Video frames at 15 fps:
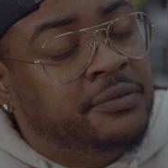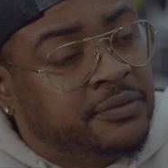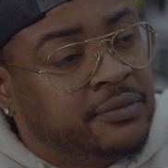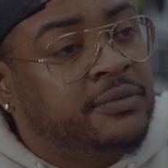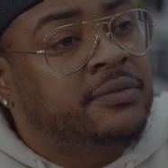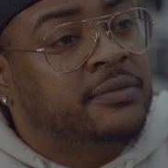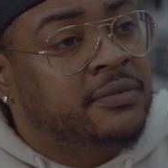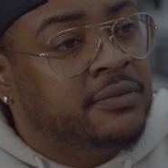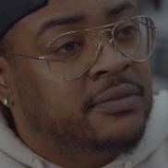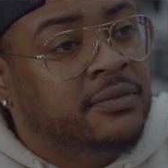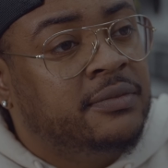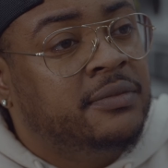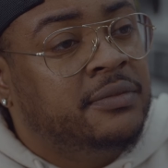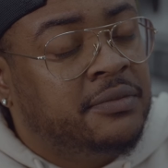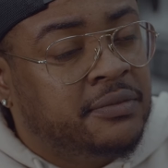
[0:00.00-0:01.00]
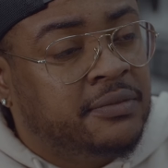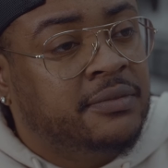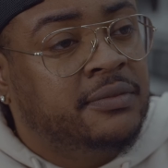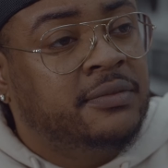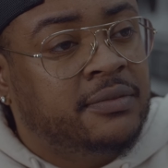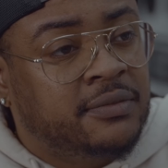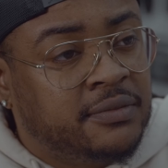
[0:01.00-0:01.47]
audio just wasn't
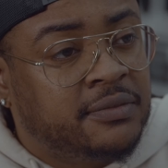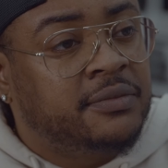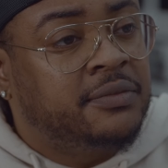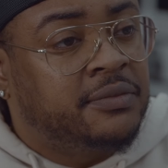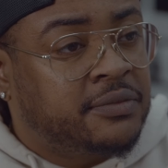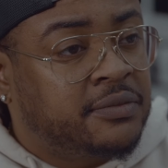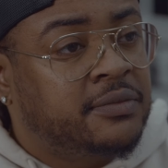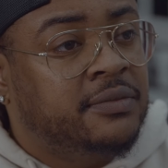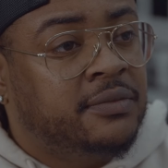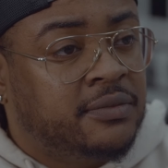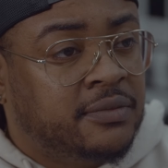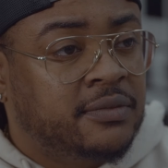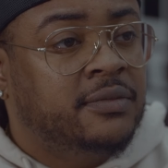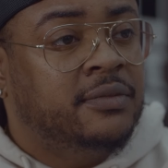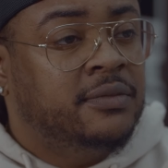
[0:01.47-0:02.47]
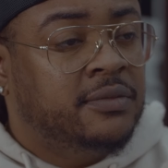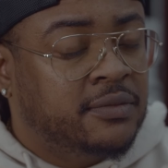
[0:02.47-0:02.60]
what it once was back in the